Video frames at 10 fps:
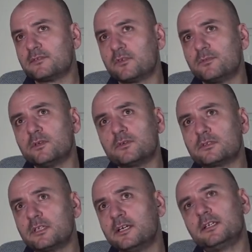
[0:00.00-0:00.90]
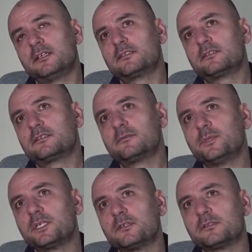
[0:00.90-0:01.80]
from those areas
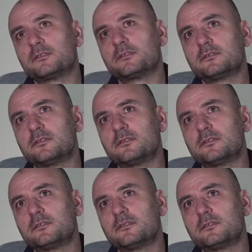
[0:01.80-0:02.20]
because